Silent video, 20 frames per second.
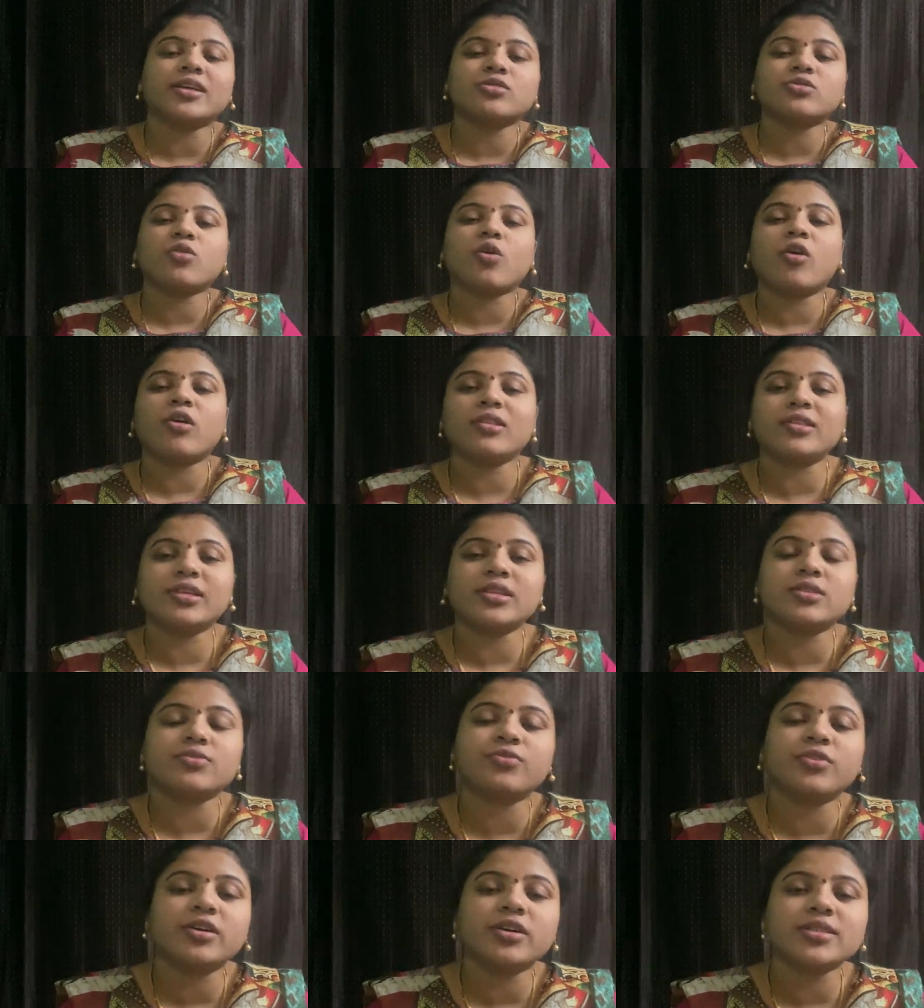So all
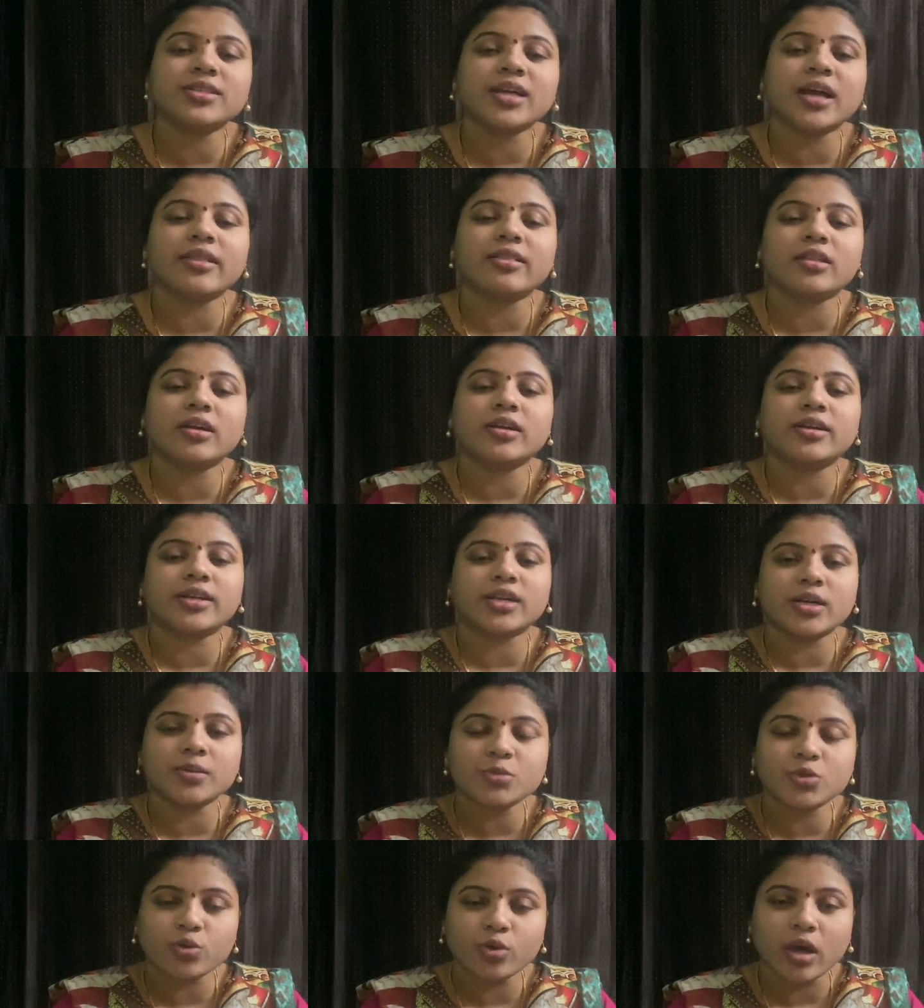these words and the
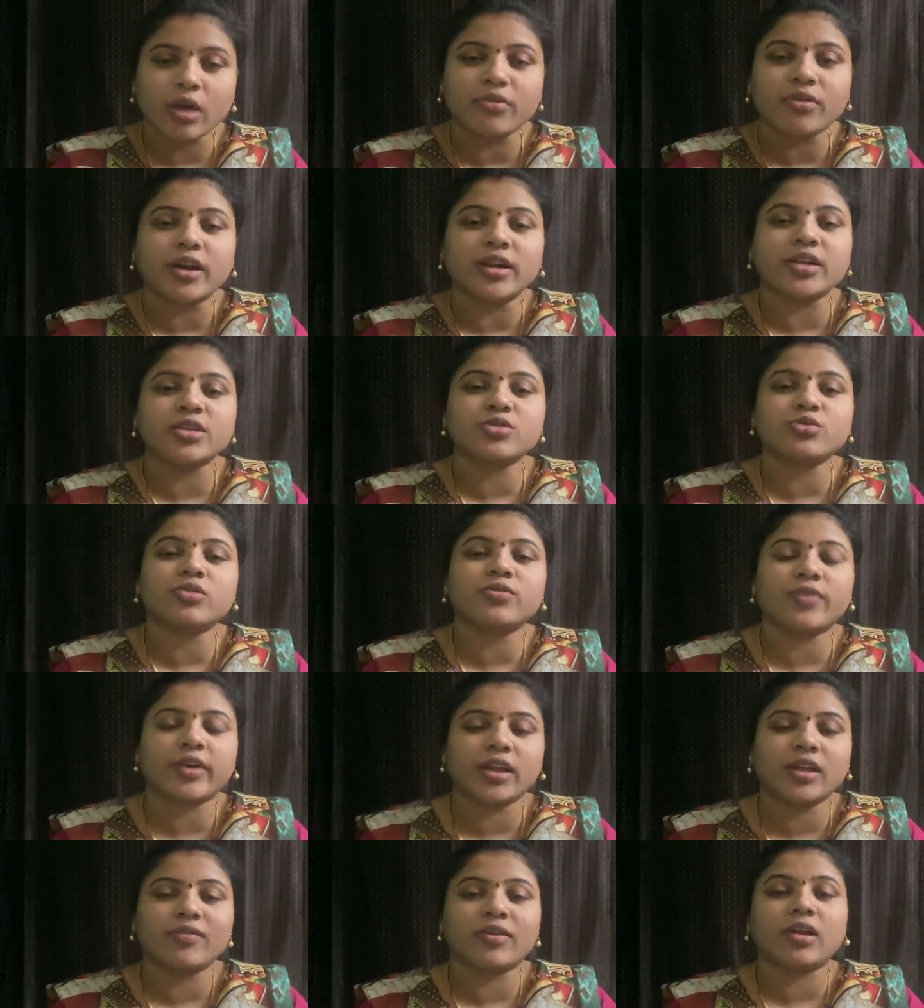terms you have understood
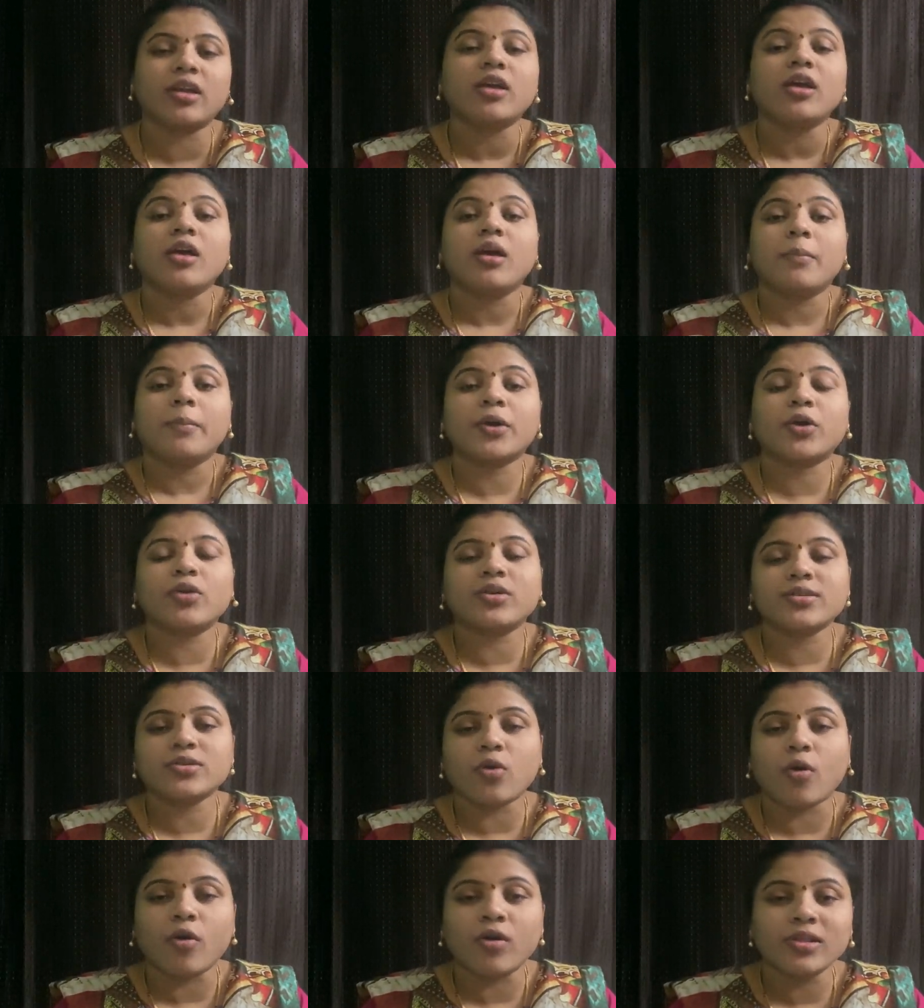very well,
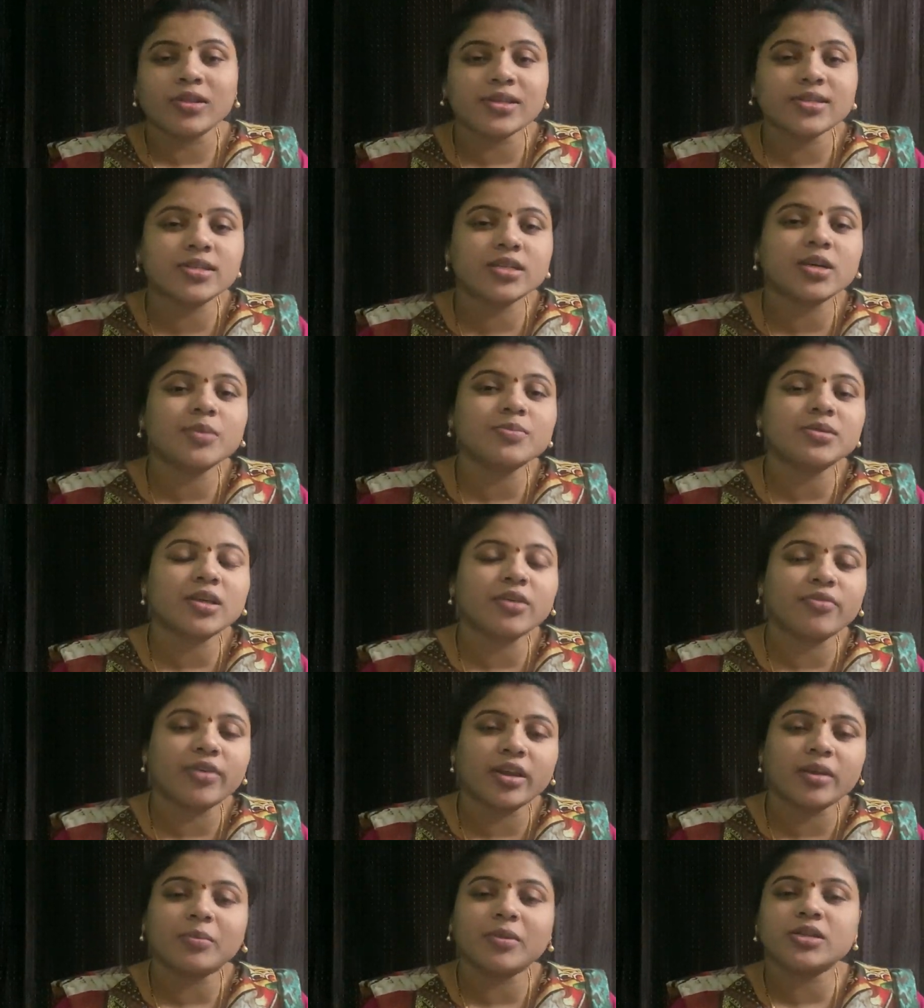because all these terms are
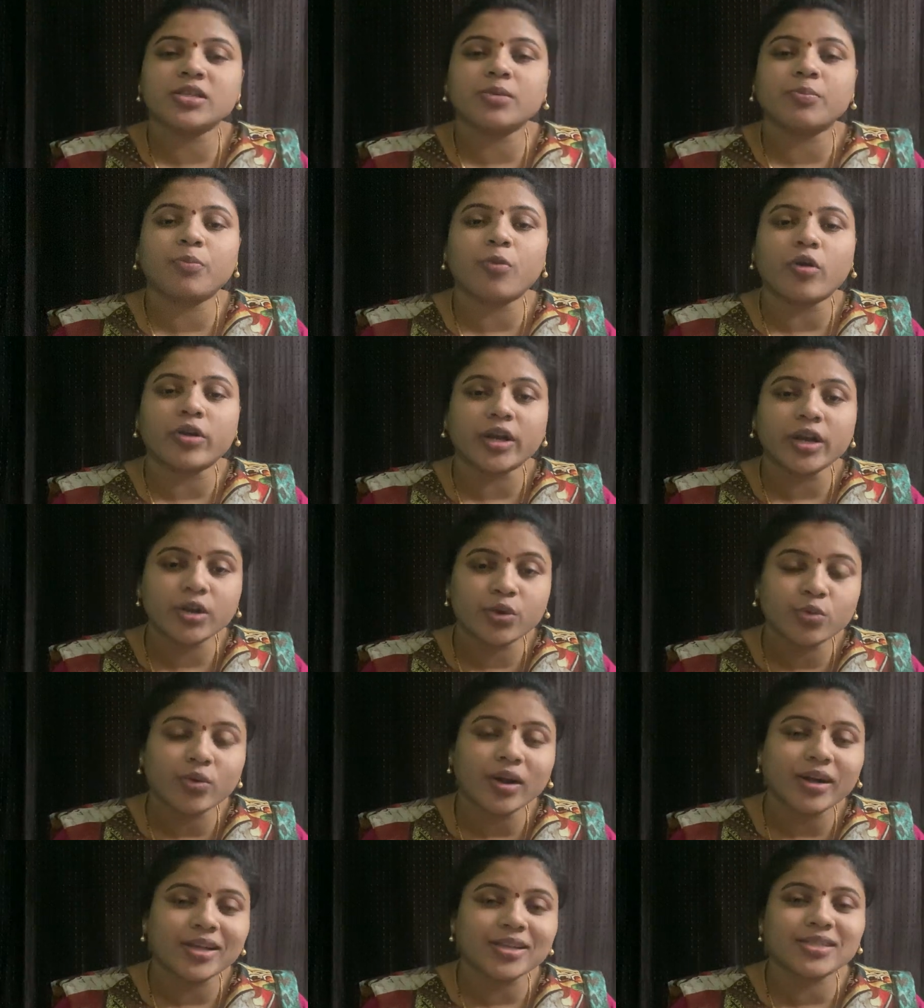very much important to
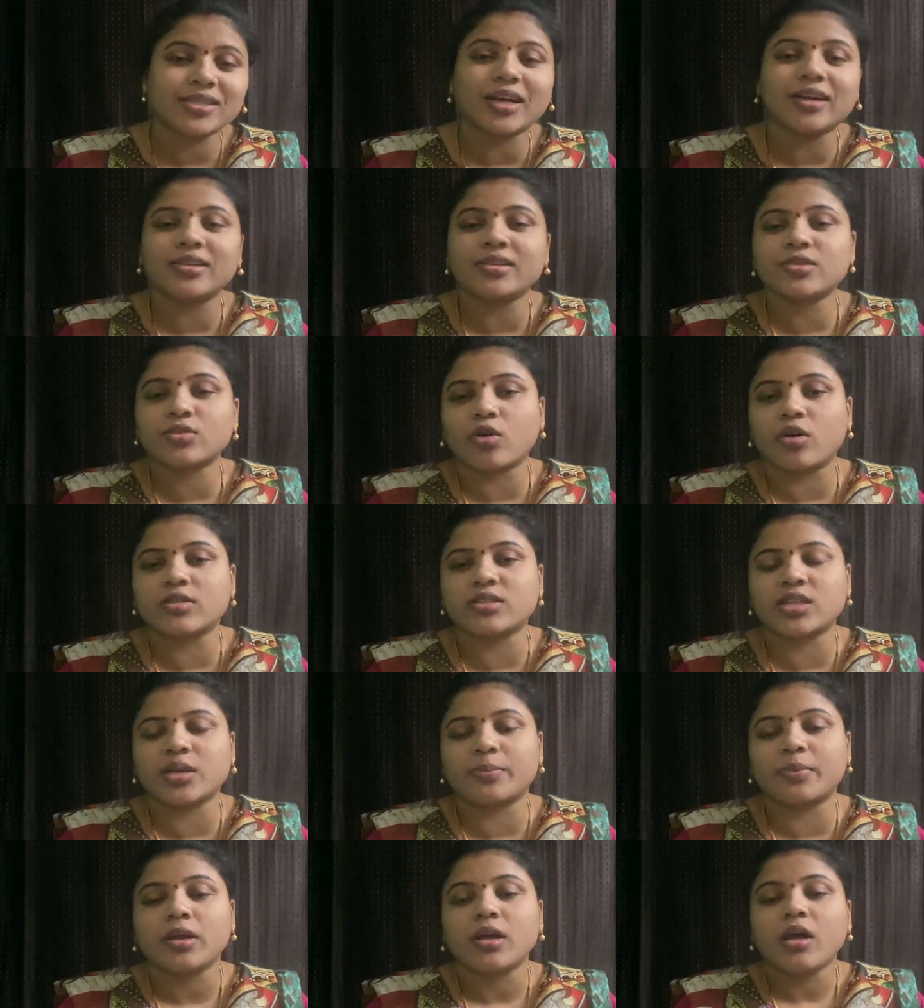understand this
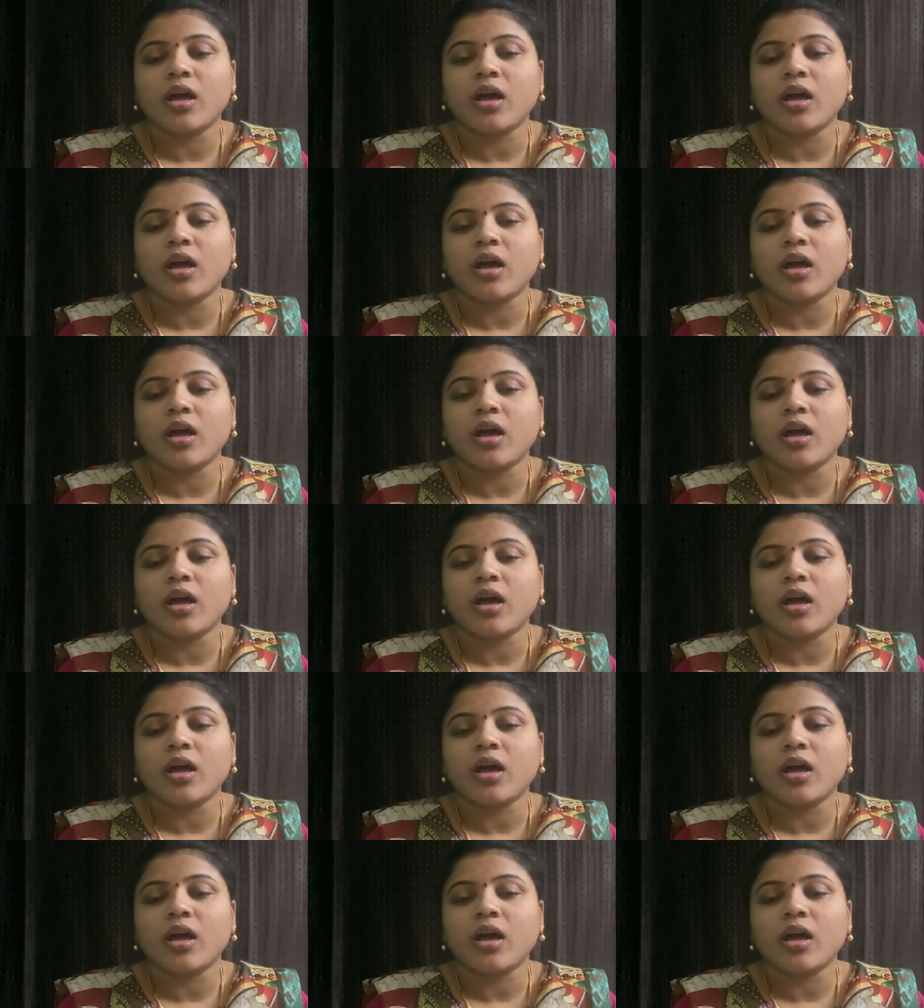concept.